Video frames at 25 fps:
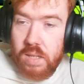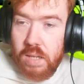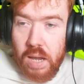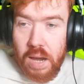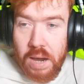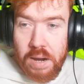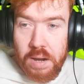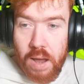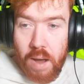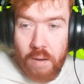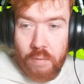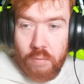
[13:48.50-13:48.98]

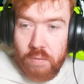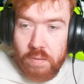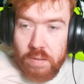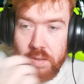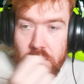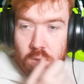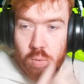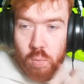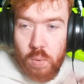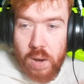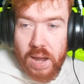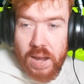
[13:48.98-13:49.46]
enough
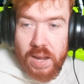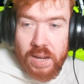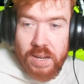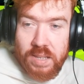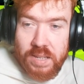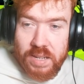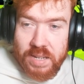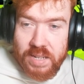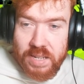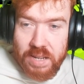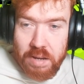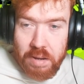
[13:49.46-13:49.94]
to where
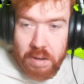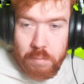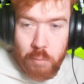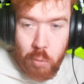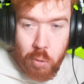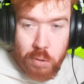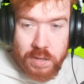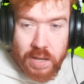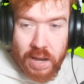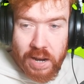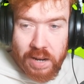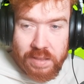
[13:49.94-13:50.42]
this
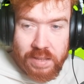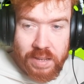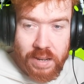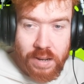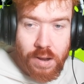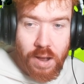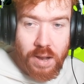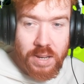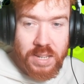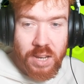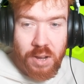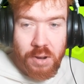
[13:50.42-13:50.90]
immortality
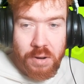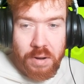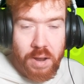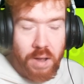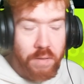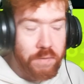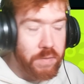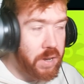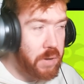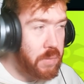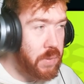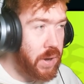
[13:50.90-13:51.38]
lasts long
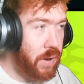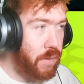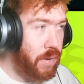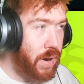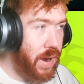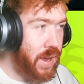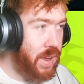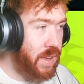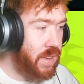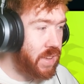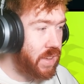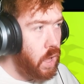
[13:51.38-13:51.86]
enough anyway,
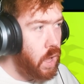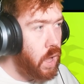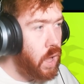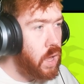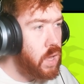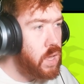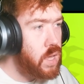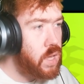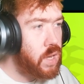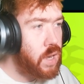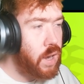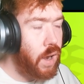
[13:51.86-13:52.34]
right?
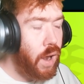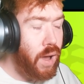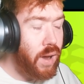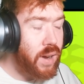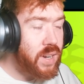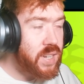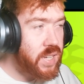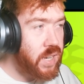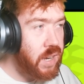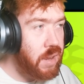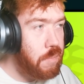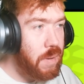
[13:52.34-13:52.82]

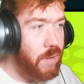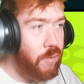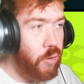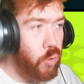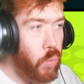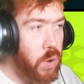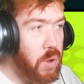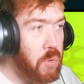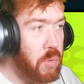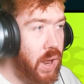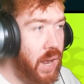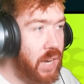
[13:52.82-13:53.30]
Glug's a bit of a
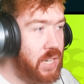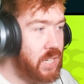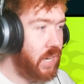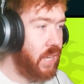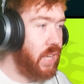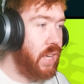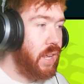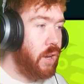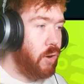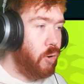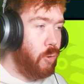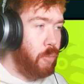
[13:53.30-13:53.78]
weird one
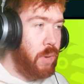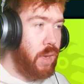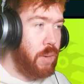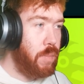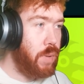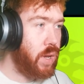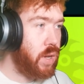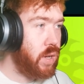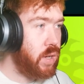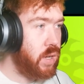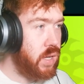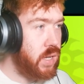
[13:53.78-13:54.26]
actually, a little bit,
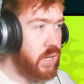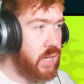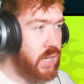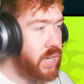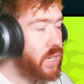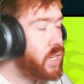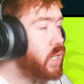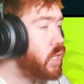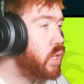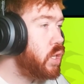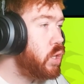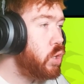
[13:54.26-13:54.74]

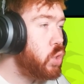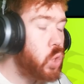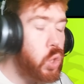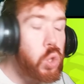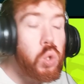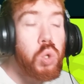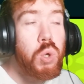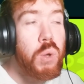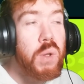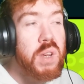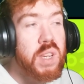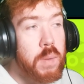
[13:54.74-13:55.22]
because you do
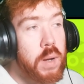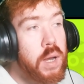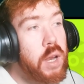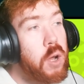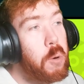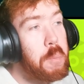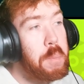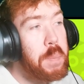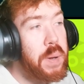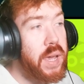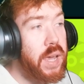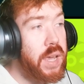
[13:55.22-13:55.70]
use him a
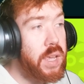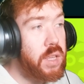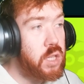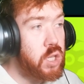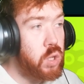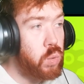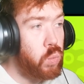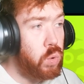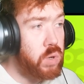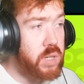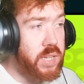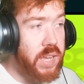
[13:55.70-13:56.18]
little bit in
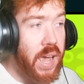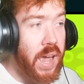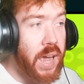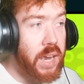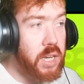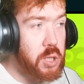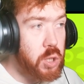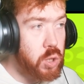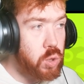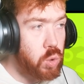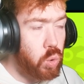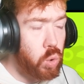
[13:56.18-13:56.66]
towards
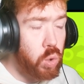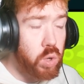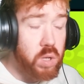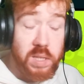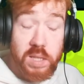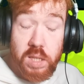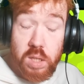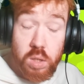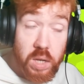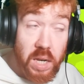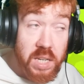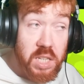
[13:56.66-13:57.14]
actual, or
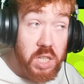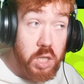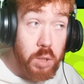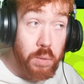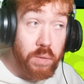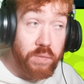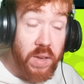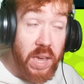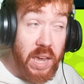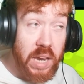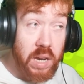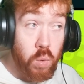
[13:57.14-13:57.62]
actually to
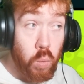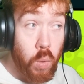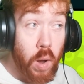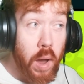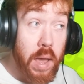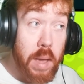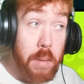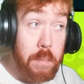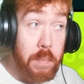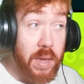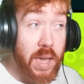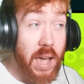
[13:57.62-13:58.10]
be fair,
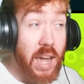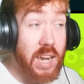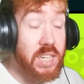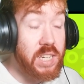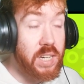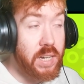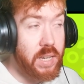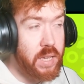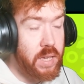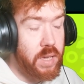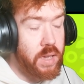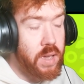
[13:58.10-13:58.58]
quite a bit
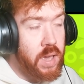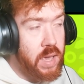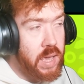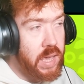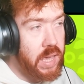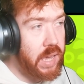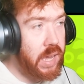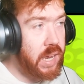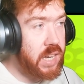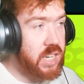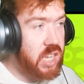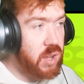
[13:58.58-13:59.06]
actually,
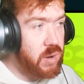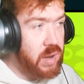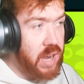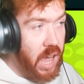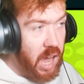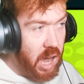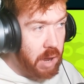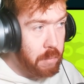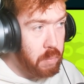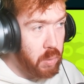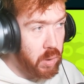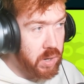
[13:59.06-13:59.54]
in some
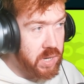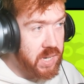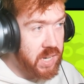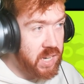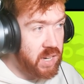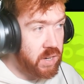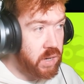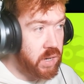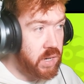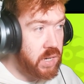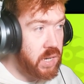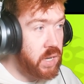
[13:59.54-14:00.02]
native
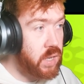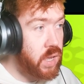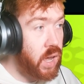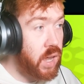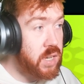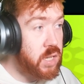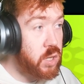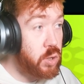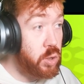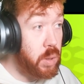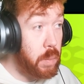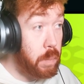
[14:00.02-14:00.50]
bosses, because he
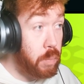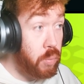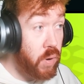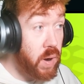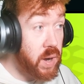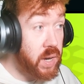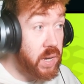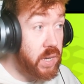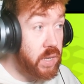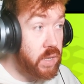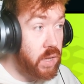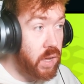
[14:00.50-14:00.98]
does do the
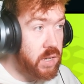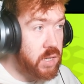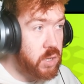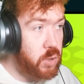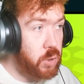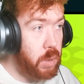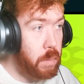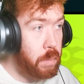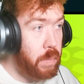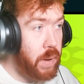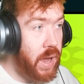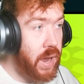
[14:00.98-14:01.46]
break, he does
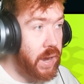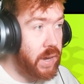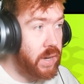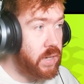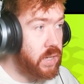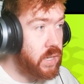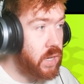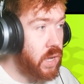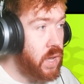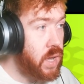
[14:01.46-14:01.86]
do the bind,